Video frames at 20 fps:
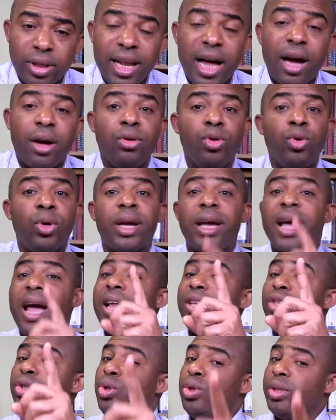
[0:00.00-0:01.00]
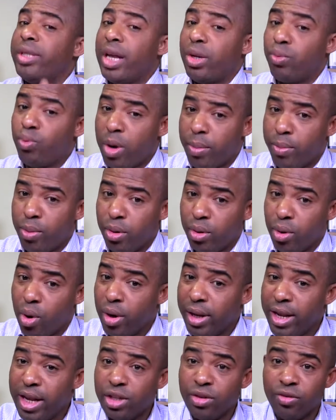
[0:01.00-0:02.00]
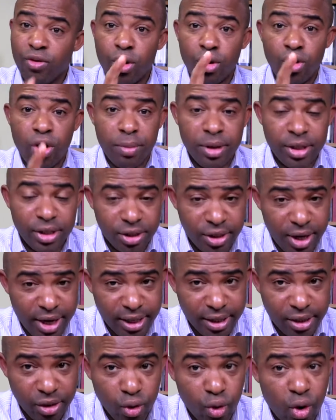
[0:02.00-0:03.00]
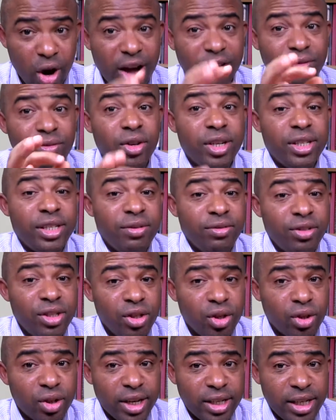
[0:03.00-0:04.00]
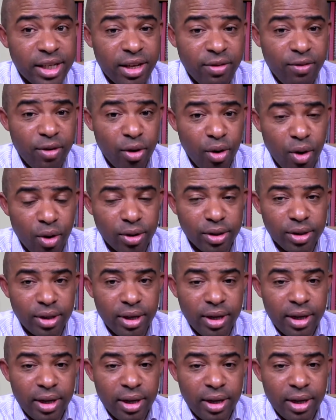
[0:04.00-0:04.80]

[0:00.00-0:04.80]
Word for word: Now, you can't use that weapon unless, of course, you have been trained. You have received Jesus Christ as Savior and Lord.